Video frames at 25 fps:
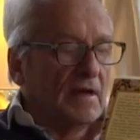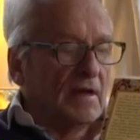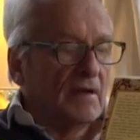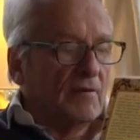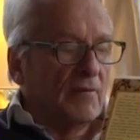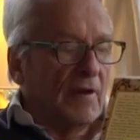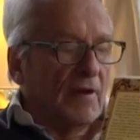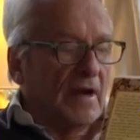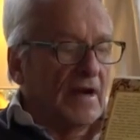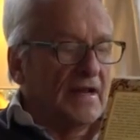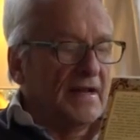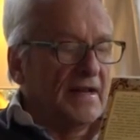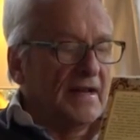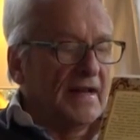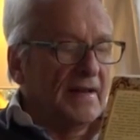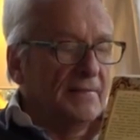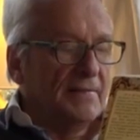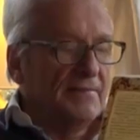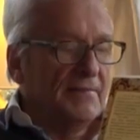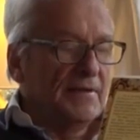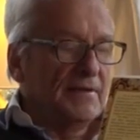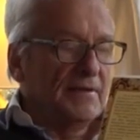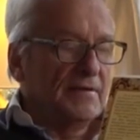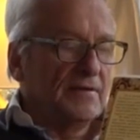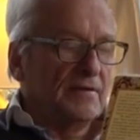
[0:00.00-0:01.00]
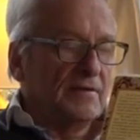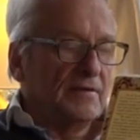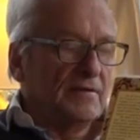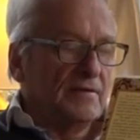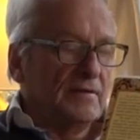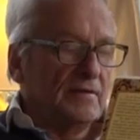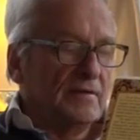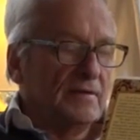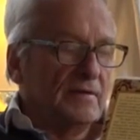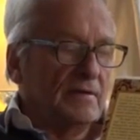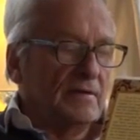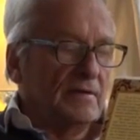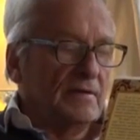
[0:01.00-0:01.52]
Why lament
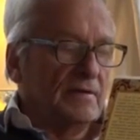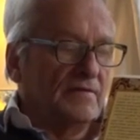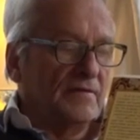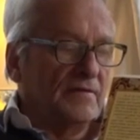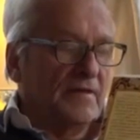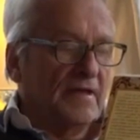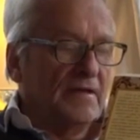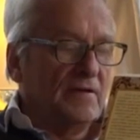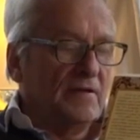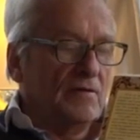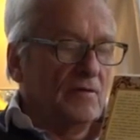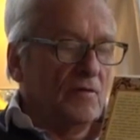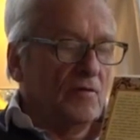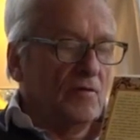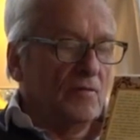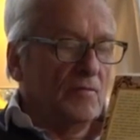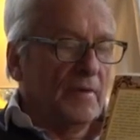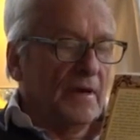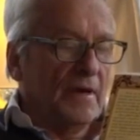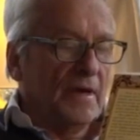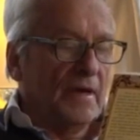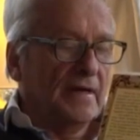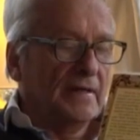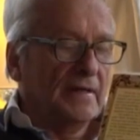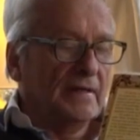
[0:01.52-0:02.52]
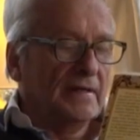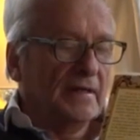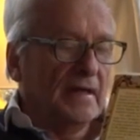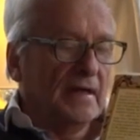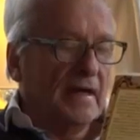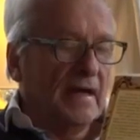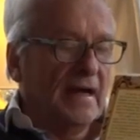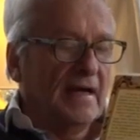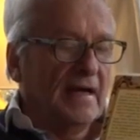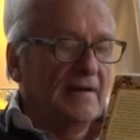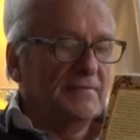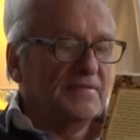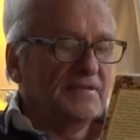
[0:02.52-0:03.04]
then, O mind?
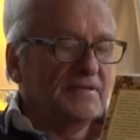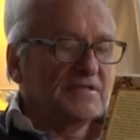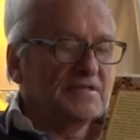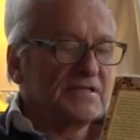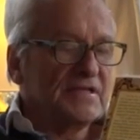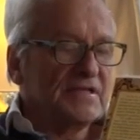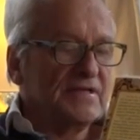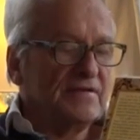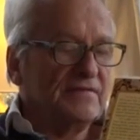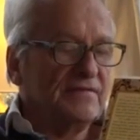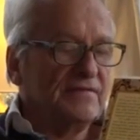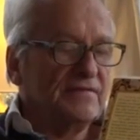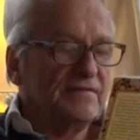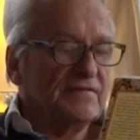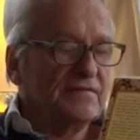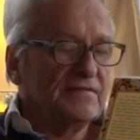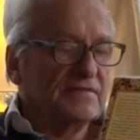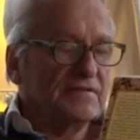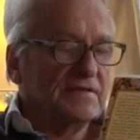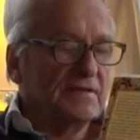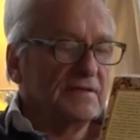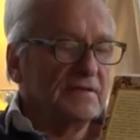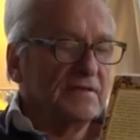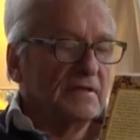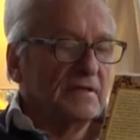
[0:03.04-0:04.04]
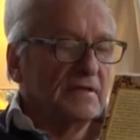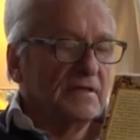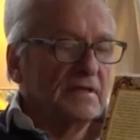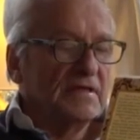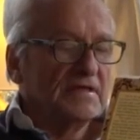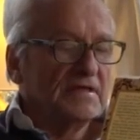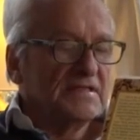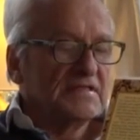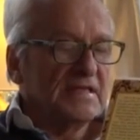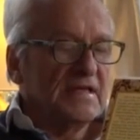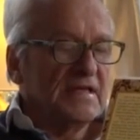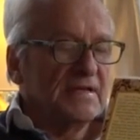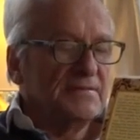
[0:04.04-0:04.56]
I am the
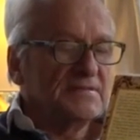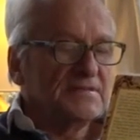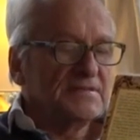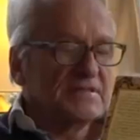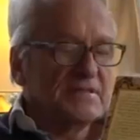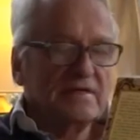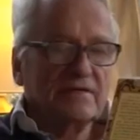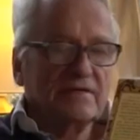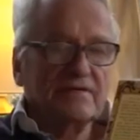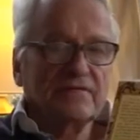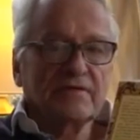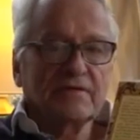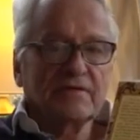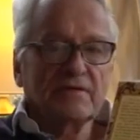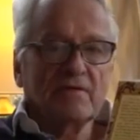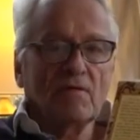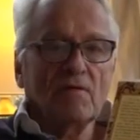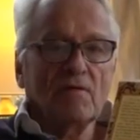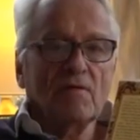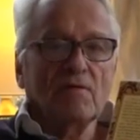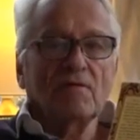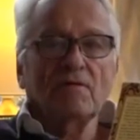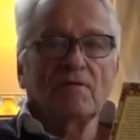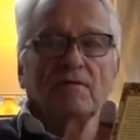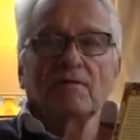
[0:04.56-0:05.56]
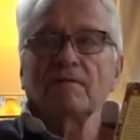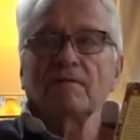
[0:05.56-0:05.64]
same self in all.